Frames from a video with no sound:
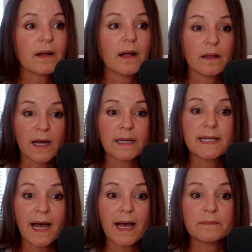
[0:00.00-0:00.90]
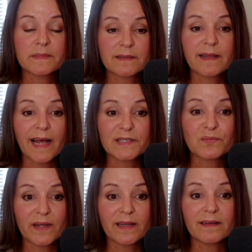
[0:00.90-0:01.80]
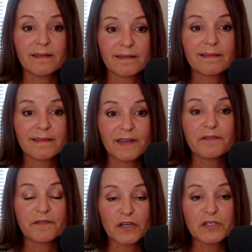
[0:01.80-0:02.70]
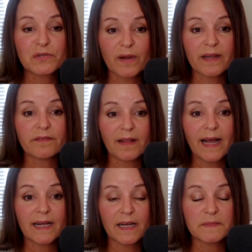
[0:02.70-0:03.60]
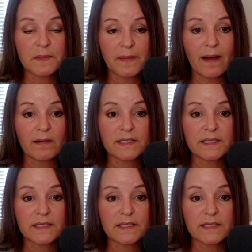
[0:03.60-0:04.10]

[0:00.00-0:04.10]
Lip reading: A lot of times that's when the first red flag comes about,